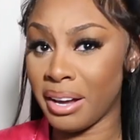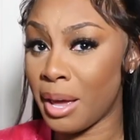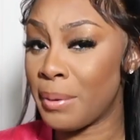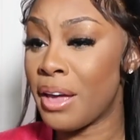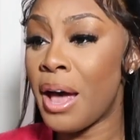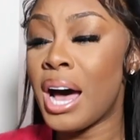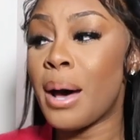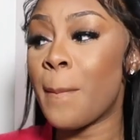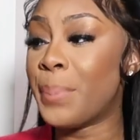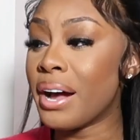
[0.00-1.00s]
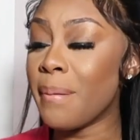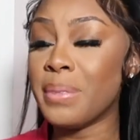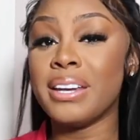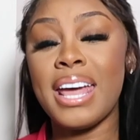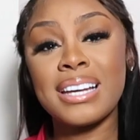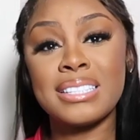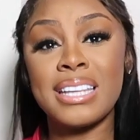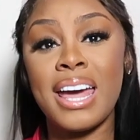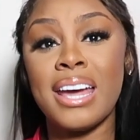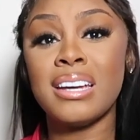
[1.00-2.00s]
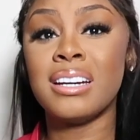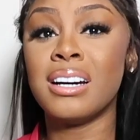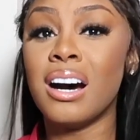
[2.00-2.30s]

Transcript: Miami. But the next day,